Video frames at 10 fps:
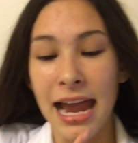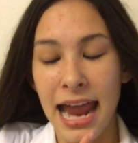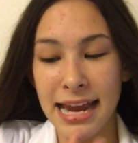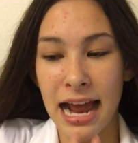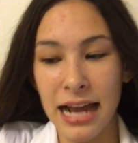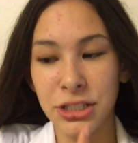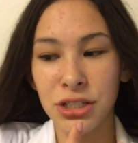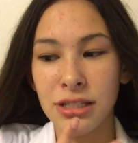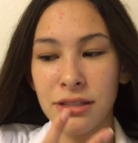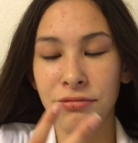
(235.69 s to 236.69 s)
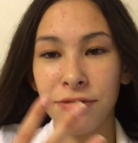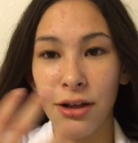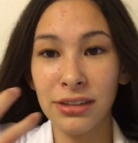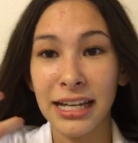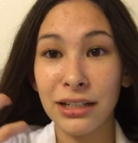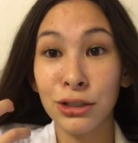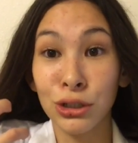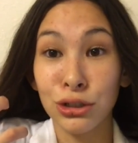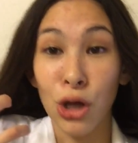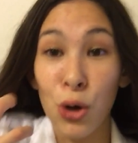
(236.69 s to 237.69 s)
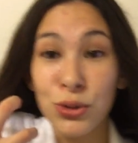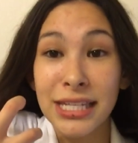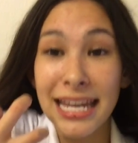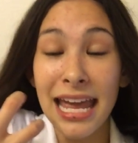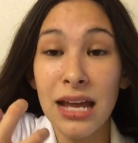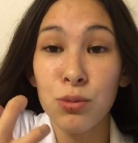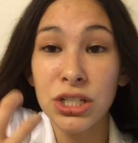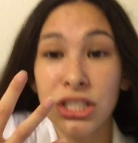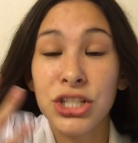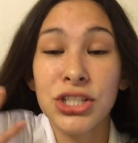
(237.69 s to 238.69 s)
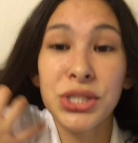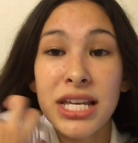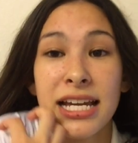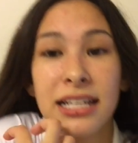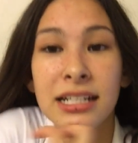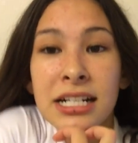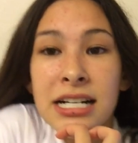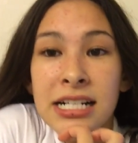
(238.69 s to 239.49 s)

and I just felt like closing. It was just like